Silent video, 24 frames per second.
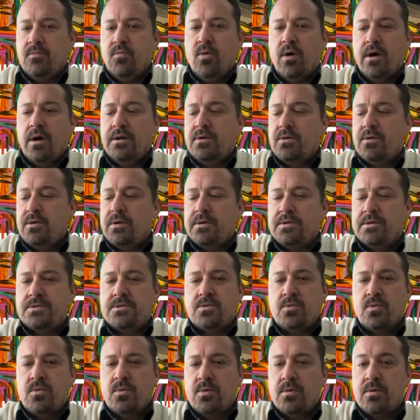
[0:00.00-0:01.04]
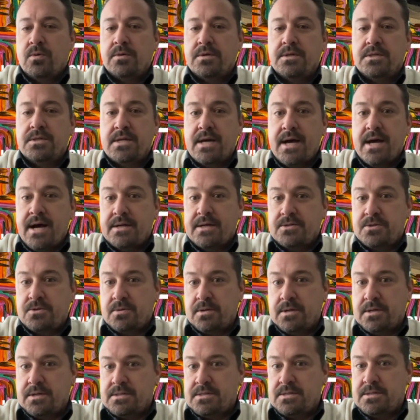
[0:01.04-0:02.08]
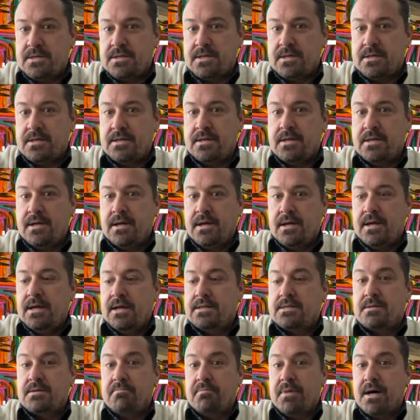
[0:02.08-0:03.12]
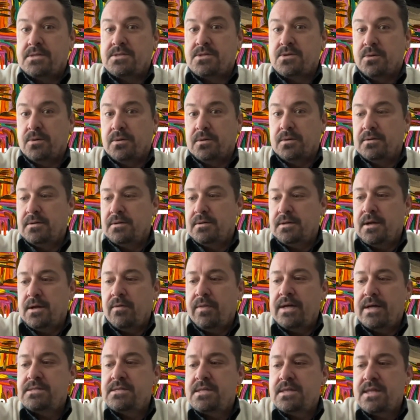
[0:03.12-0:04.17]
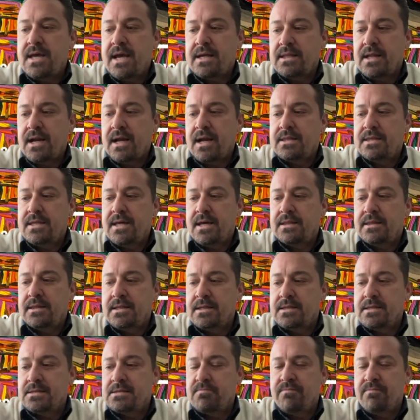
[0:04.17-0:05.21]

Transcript: wondrous or disastrous. And, it's a yes. muscle. You know, that's the thing that I think it that's